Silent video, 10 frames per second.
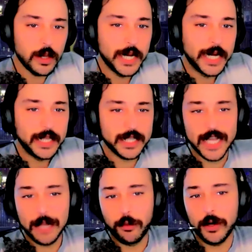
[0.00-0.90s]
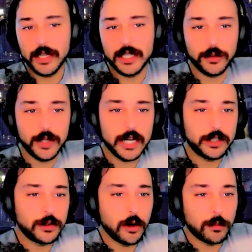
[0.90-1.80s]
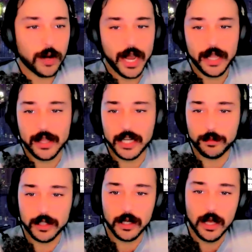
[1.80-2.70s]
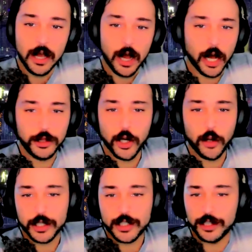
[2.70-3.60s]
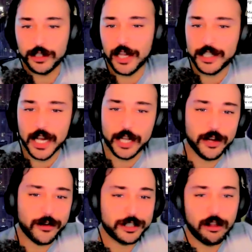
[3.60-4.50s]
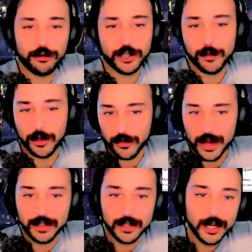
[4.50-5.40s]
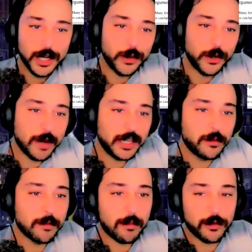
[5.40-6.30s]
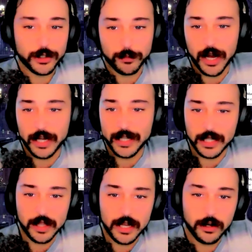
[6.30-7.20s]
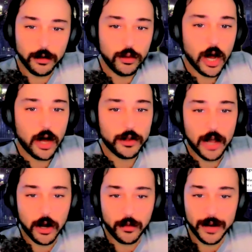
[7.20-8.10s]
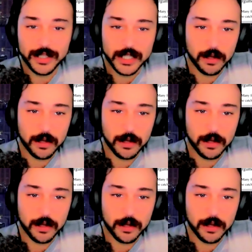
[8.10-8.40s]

This standpoint is unique to O'Brien and has been unnoticed in secondary scholarship on Arendt, which mainly remembers O'Brien as a thinker who called out Arendt as a